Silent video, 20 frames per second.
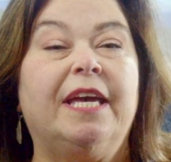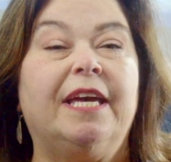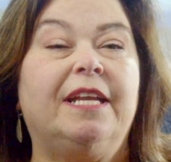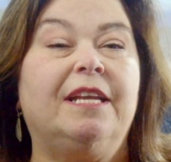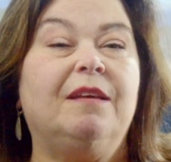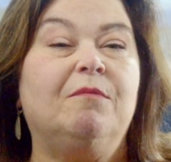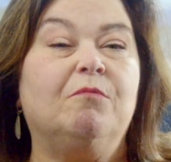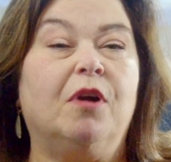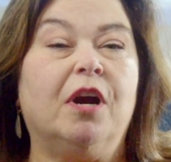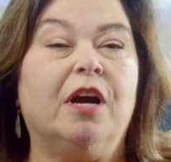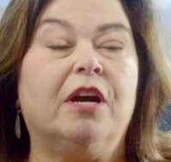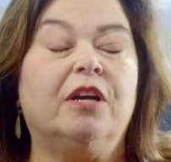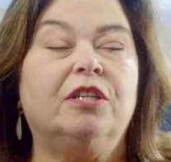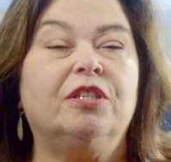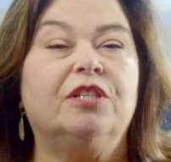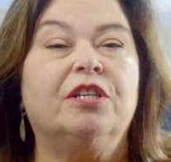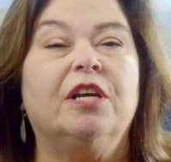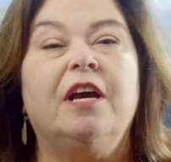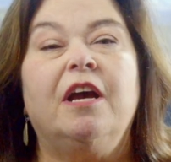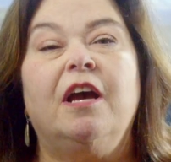Kidney
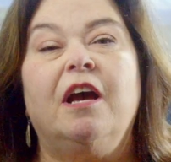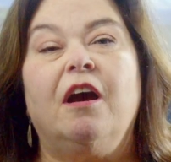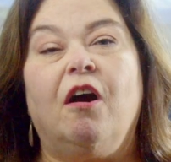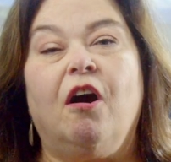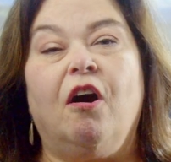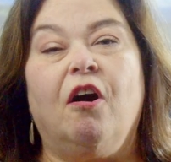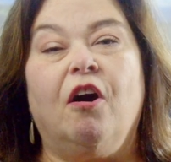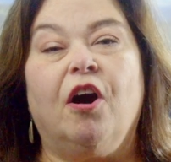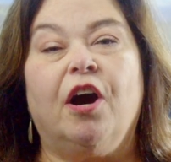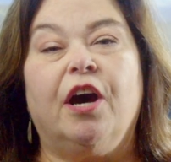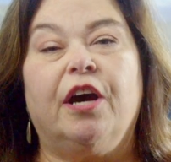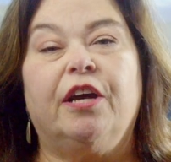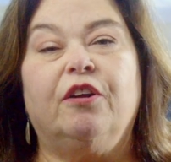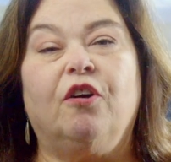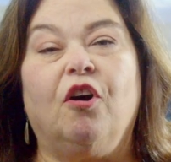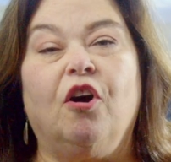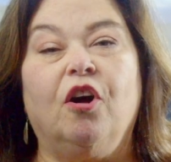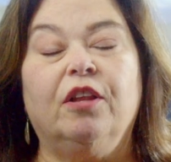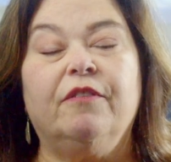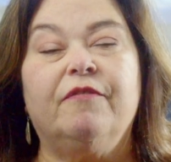March on
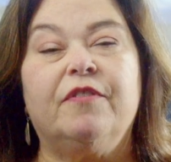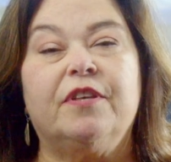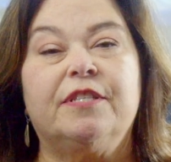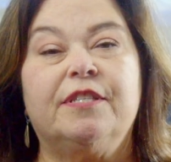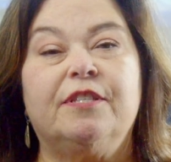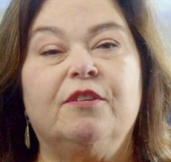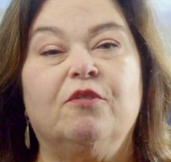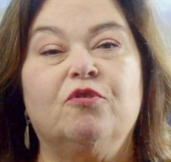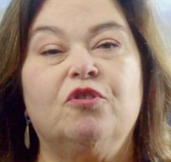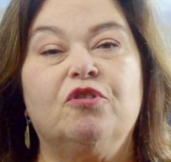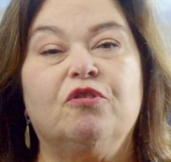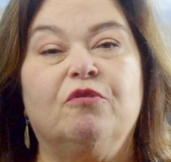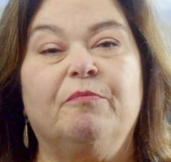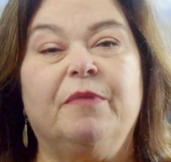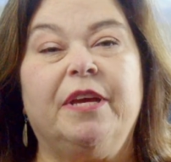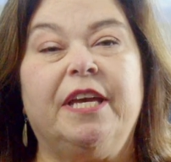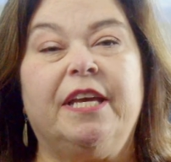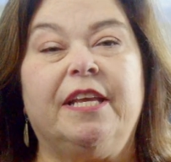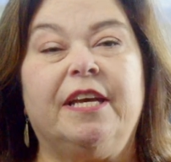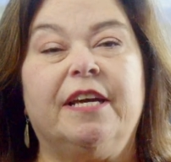all of the social
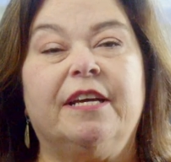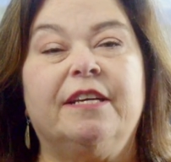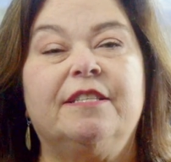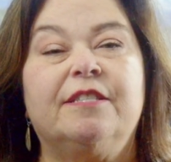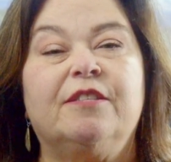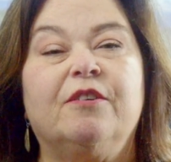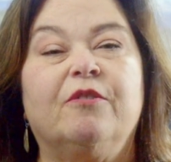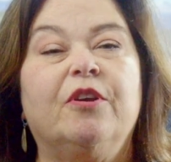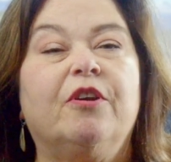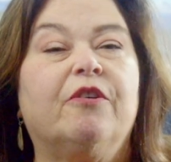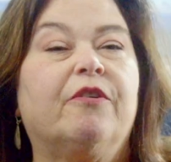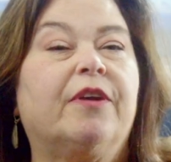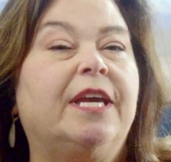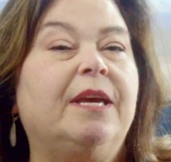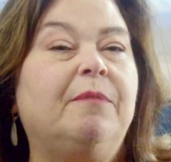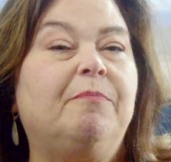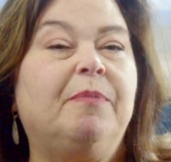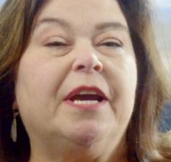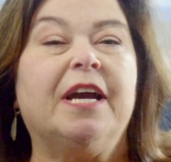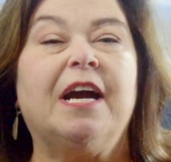media so you're
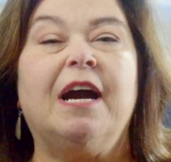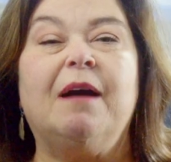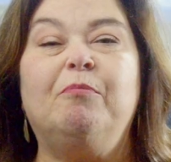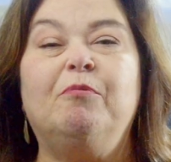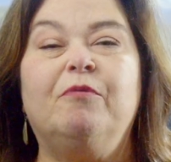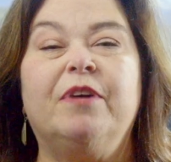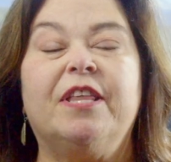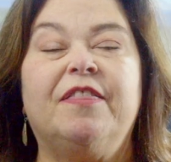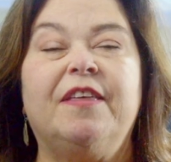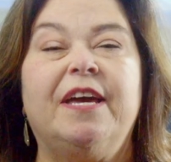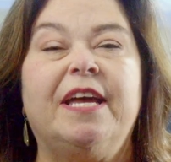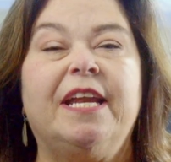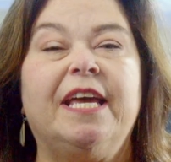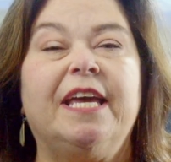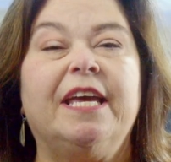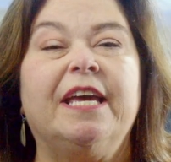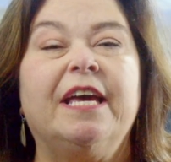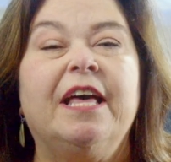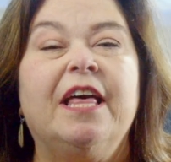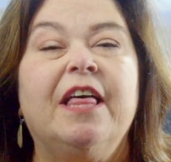keeping up with
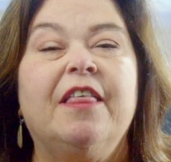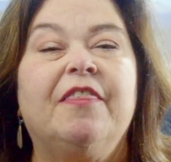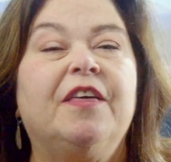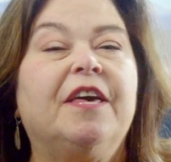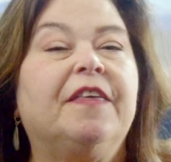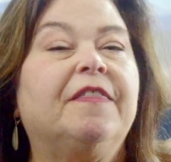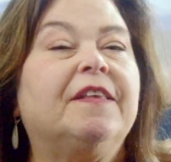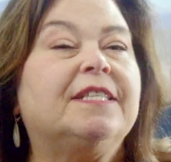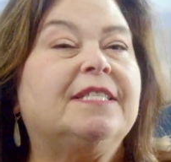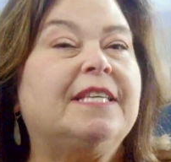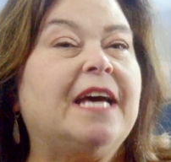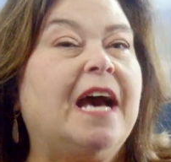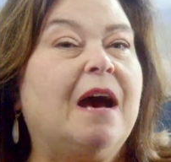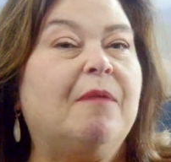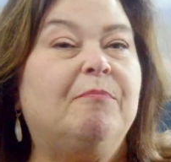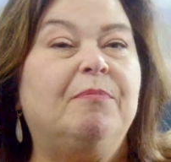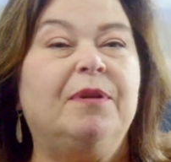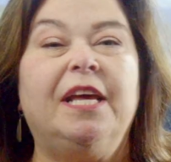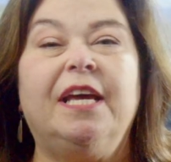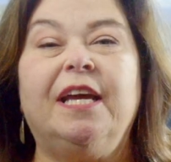anything that's
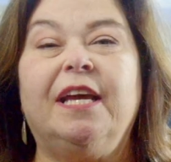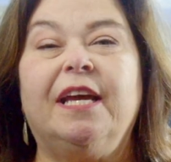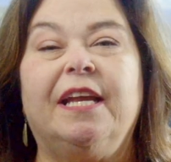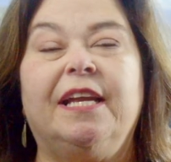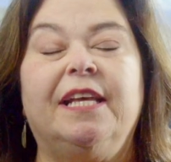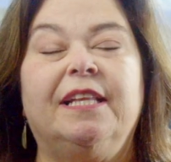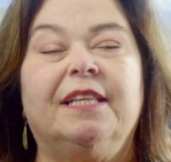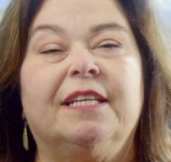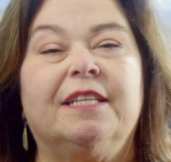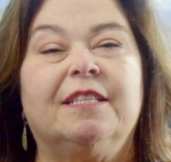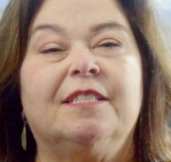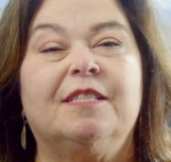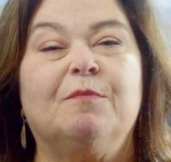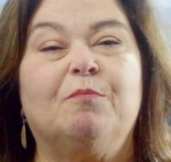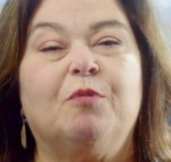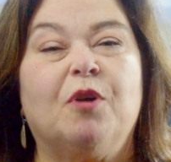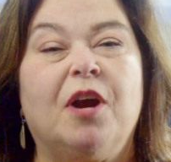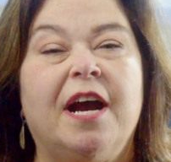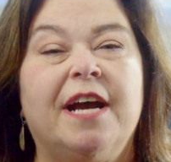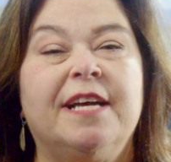happening, any little
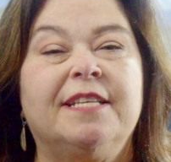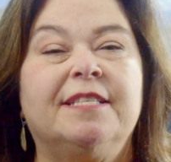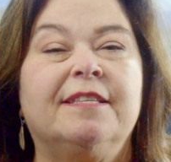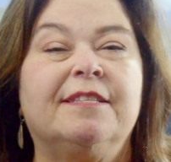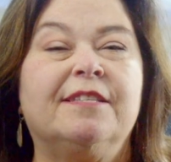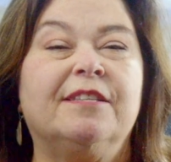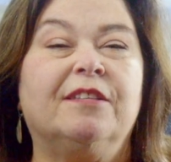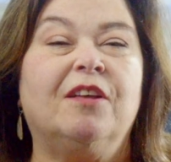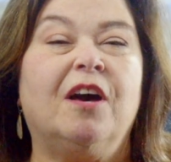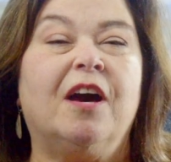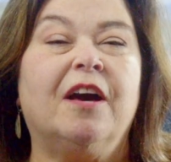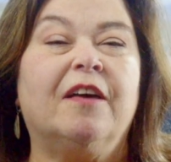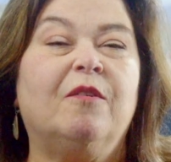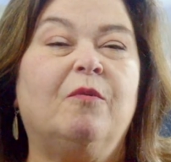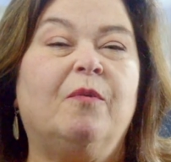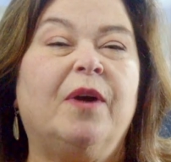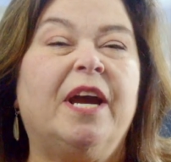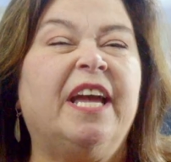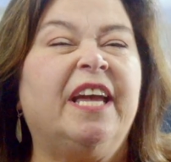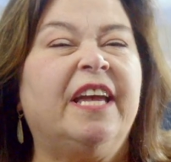surprises along
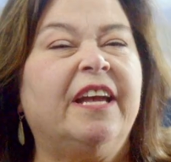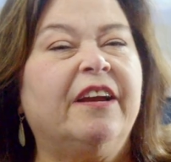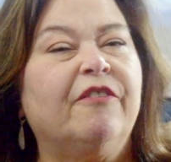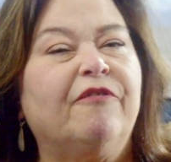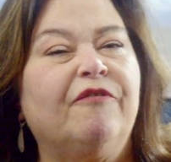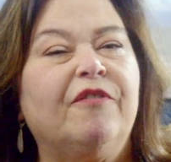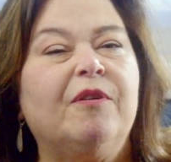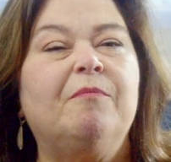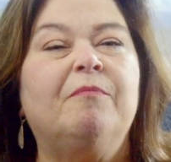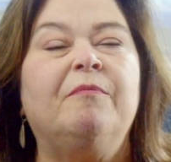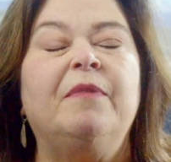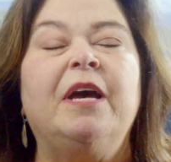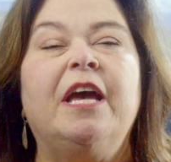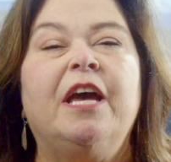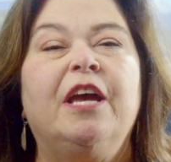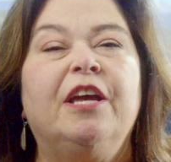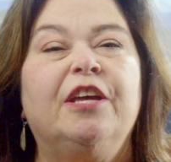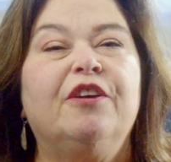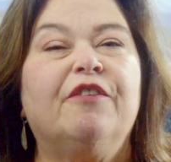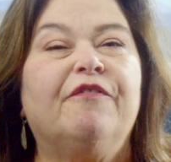the way. Hear from
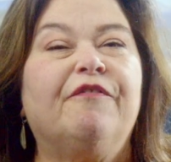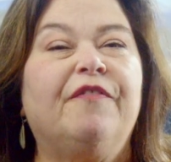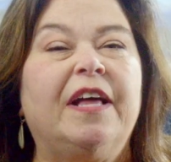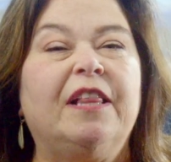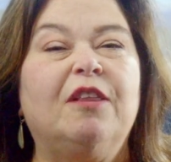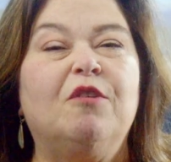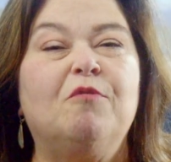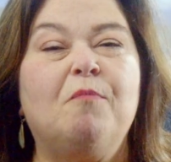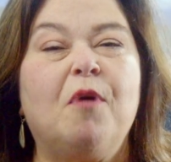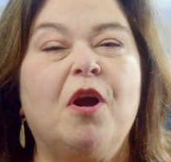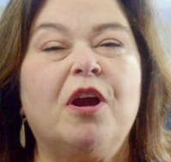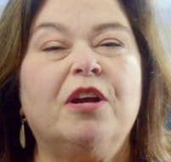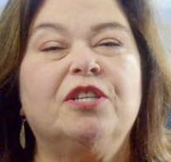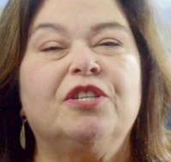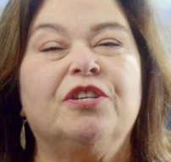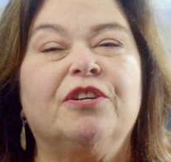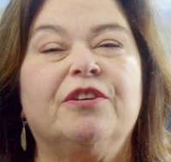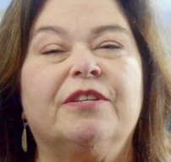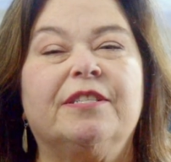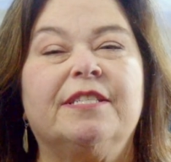your fellow
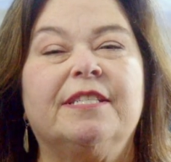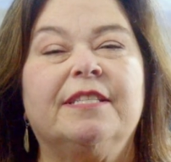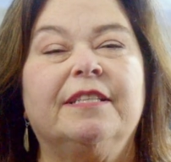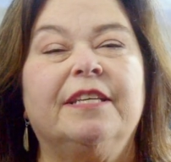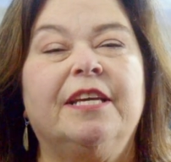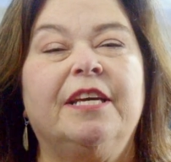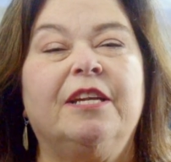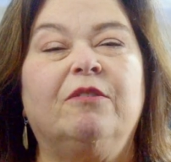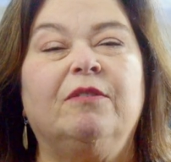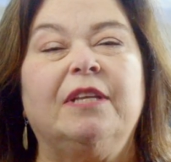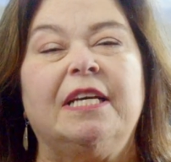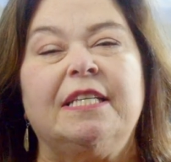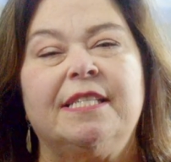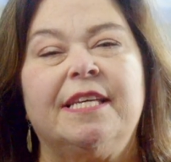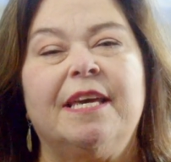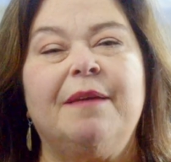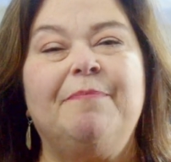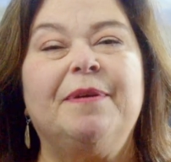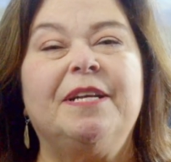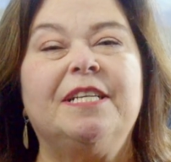marchers. You know,
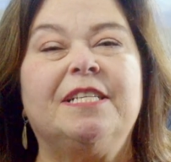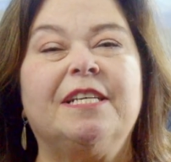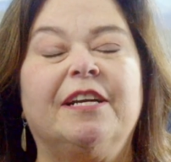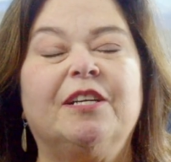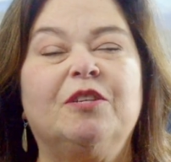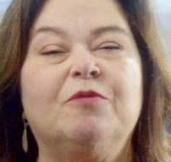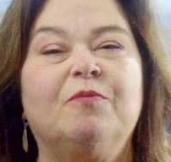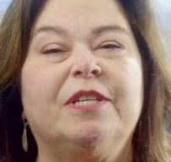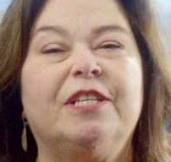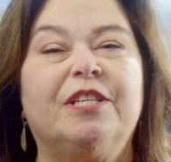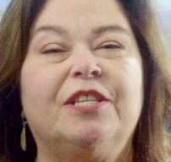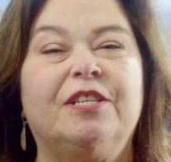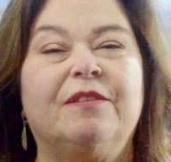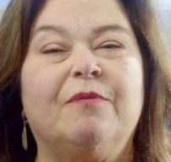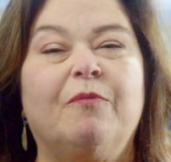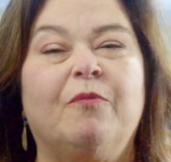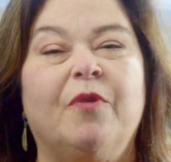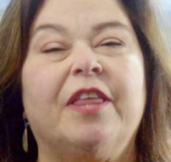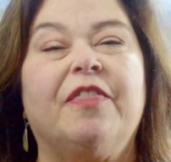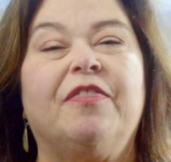let's keep in touch
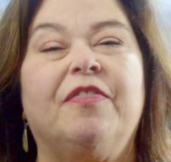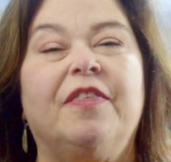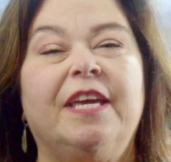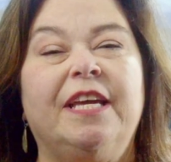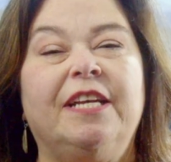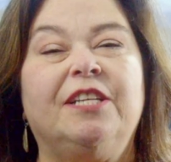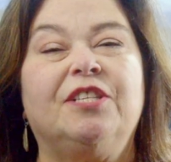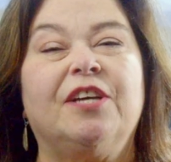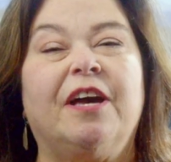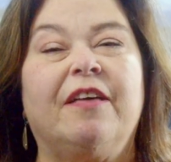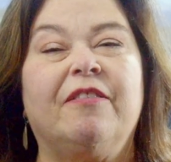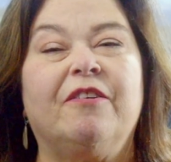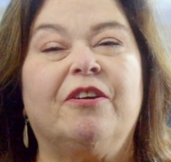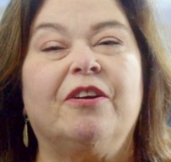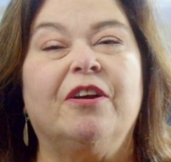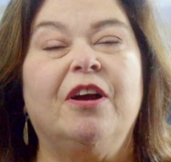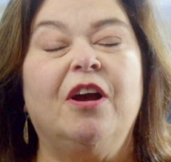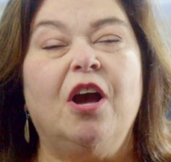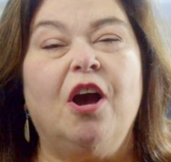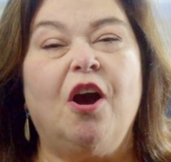with each
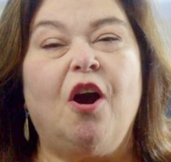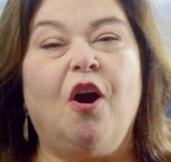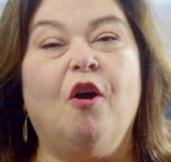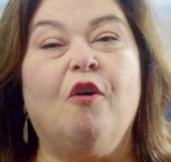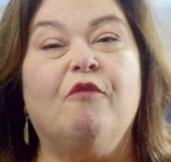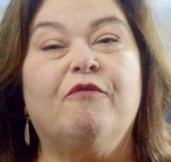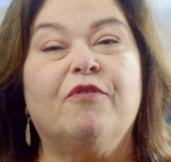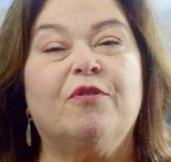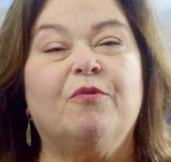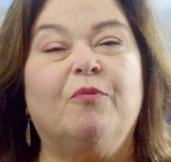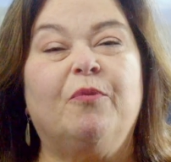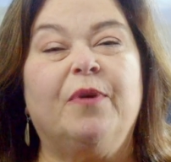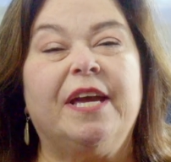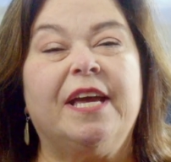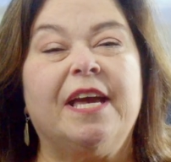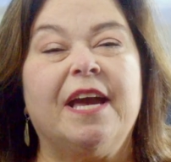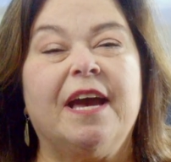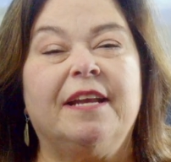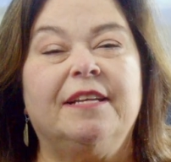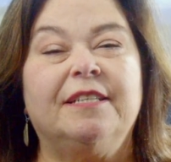other over the
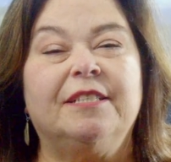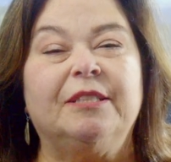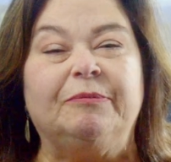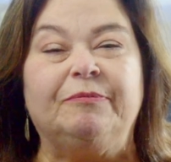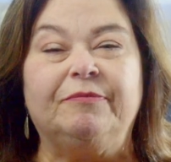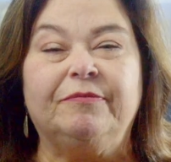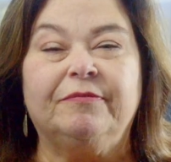weekend.